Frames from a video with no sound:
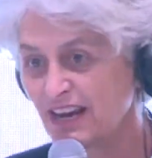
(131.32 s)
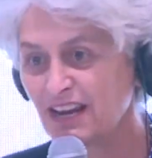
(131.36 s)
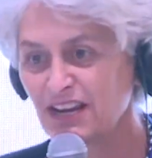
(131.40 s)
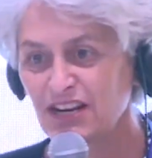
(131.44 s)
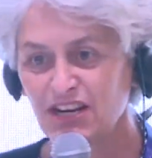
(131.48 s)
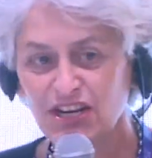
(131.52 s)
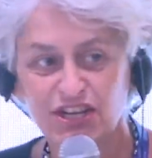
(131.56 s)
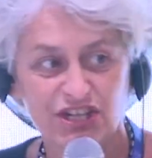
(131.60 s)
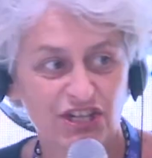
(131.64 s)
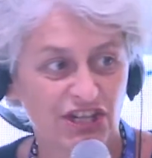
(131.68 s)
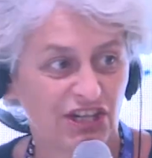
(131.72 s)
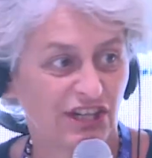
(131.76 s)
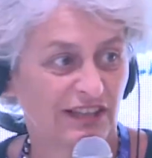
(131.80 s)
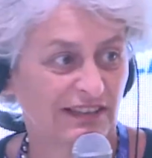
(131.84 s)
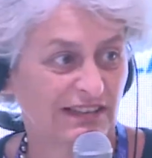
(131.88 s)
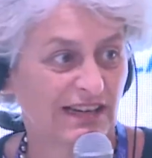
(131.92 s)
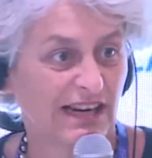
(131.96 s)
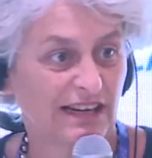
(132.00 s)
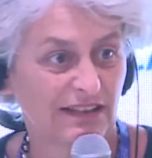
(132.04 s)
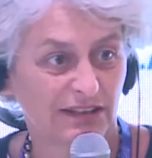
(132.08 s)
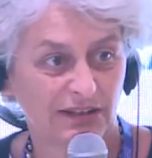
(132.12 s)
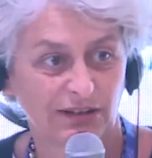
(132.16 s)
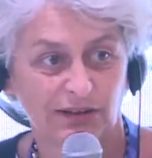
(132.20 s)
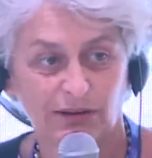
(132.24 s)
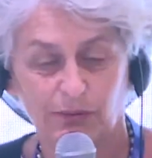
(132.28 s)
energy
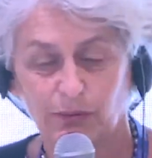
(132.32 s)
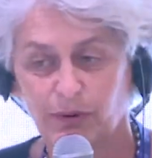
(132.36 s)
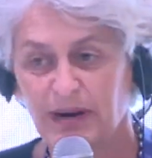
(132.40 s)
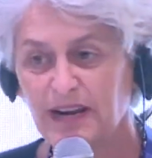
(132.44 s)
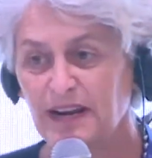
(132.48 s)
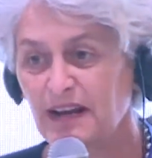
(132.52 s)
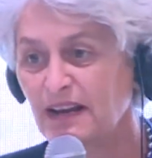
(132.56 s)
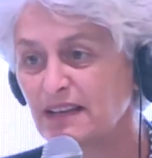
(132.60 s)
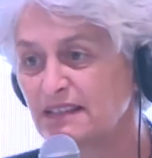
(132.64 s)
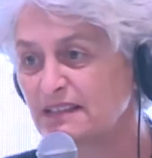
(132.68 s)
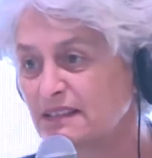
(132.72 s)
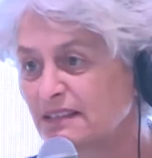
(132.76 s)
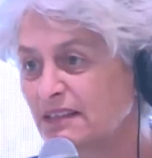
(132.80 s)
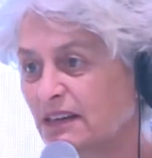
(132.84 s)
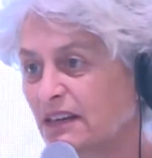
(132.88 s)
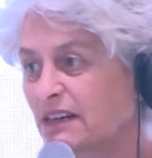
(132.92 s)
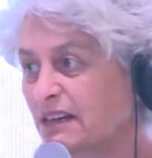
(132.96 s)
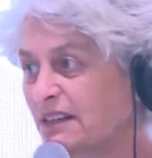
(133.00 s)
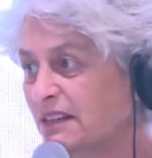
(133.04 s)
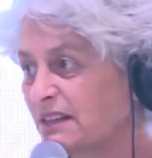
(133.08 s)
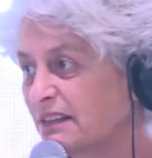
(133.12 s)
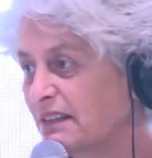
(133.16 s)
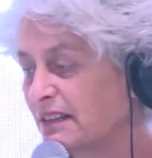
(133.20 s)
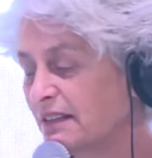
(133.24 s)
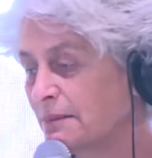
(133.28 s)
sector. When I
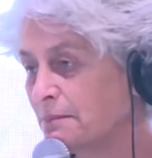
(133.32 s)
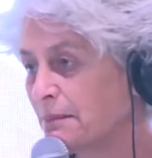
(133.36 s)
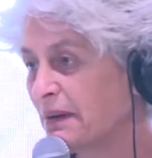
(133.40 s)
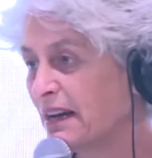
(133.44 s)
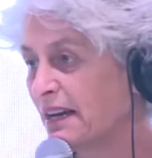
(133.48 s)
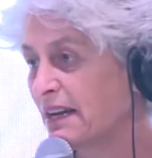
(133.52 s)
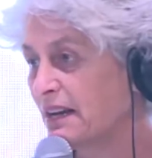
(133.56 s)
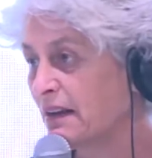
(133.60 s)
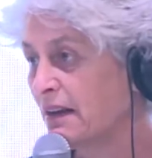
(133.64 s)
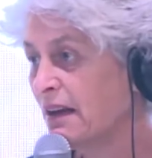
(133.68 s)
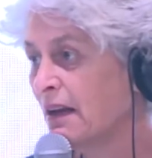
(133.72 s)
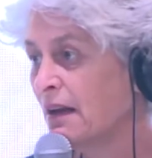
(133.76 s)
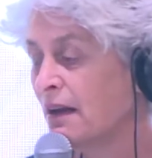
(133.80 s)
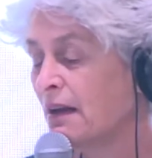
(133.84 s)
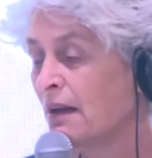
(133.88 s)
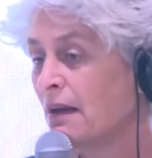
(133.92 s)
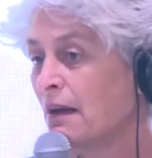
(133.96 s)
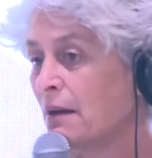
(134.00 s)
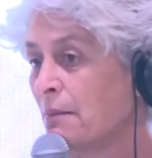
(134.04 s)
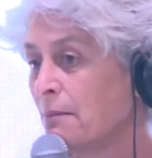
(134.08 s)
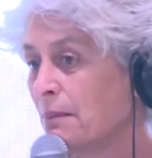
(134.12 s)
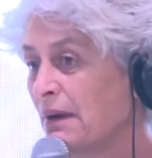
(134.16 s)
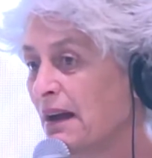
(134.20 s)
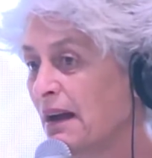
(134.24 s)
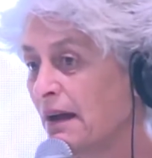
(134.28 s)
started my
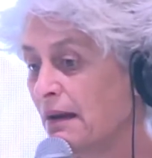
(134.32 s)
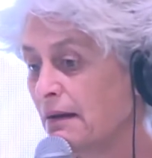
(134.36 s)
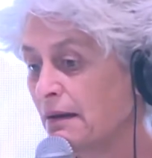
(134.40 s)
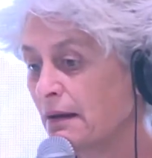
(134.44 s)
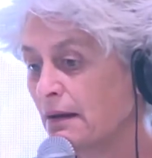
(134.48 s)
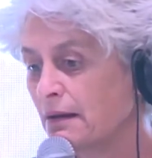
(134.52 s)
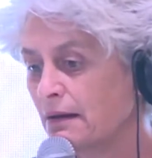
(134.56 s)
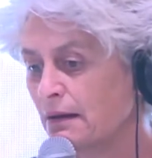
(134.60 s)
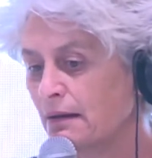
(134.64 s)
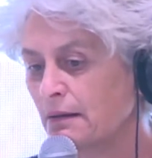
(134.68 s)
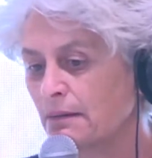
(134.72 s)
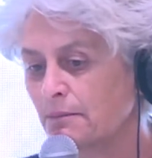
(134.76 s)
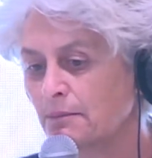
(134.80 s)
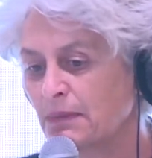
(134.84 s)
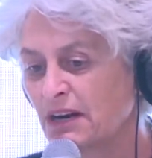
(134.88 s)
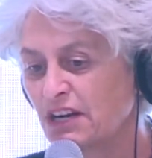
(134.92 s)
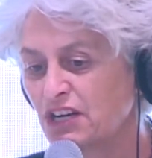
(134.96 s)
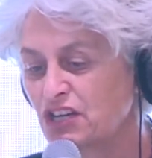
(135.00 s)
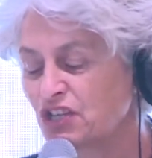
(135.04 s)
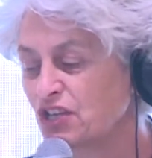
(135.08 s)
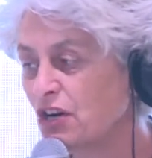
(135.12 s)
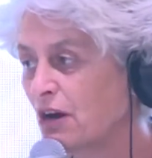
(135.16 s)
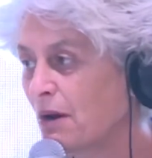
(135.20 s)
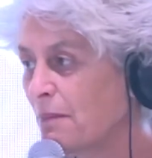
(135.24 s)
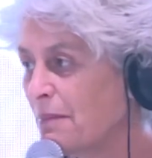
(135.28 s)

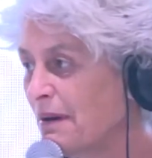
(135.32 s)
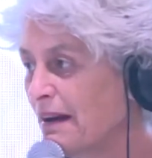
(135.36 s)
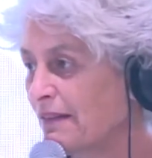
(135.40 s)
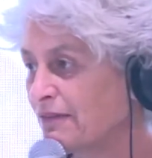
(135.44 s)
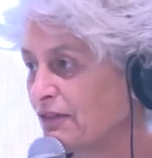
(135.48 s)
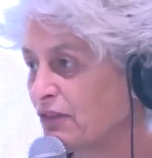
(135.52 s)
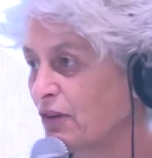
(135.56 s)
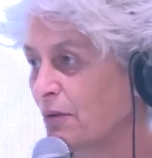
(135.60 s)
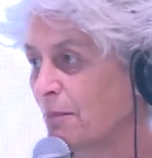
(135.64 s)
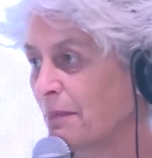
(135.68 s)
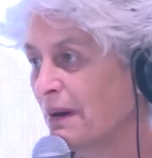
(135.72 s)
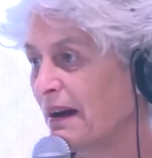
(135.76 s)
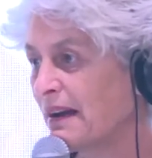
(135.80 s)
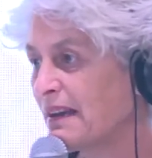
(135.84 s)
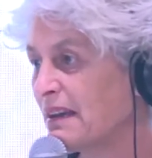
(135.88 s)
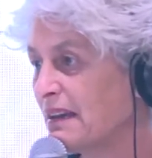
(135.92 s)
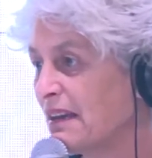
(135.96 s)
job after my